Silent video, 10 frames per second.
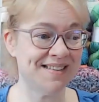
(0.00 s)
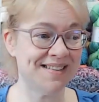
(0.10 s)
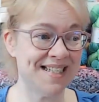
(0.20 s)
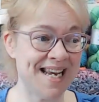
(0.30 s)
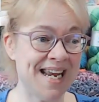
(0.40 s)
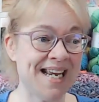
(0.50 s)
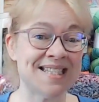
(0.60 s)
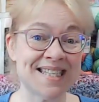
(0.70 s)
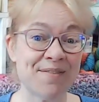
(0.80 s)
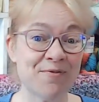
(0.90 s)
today,
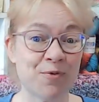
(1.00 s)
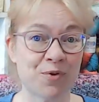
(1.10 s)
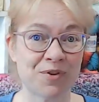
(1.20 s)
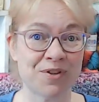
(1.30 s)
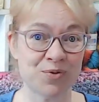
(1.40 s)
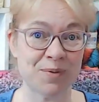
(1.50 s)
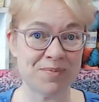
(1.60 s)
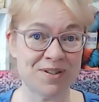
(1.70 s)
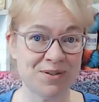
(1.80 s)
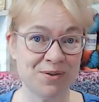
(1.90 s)
except for the
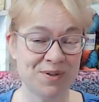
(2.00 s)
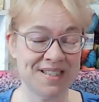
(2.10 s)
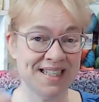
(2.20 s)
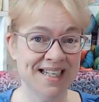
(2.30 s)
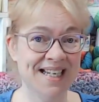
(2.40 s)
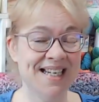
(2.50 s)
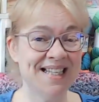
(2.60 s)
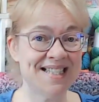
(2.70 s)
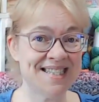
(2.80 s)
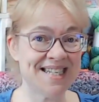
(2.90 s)
trip to the,
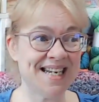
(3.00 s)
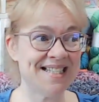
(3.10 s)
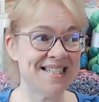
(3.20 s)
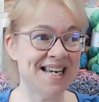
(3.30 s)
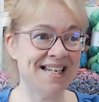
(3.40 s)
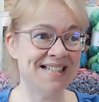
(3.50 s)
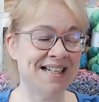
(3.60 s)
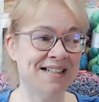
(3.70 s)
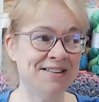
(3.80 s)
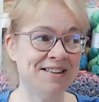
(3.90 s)
the States. And uh,